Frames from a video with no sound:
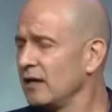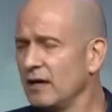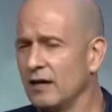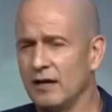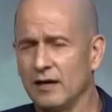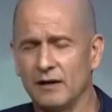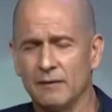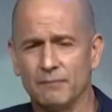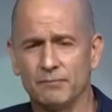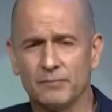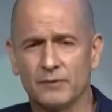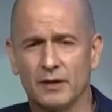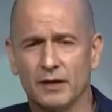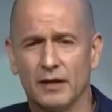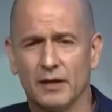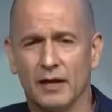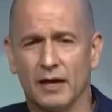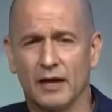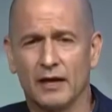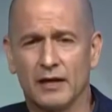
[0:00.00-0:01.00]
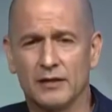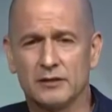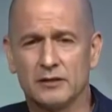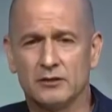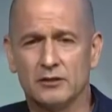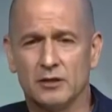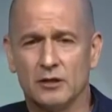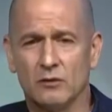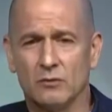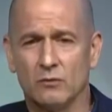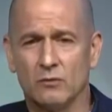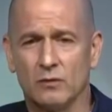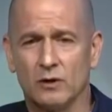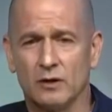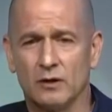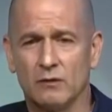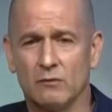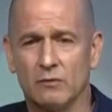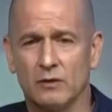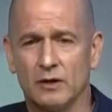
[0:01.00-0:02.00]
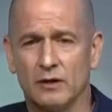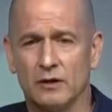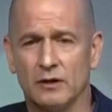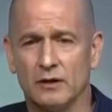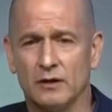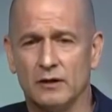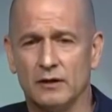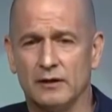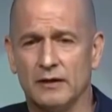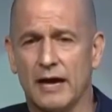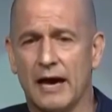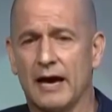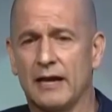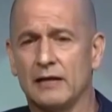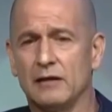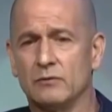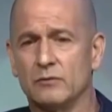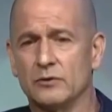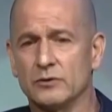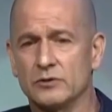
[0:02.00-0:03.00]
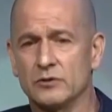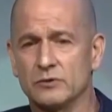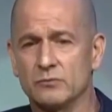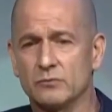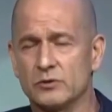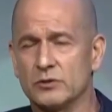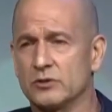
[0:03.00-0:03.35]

And I said, when Daddy was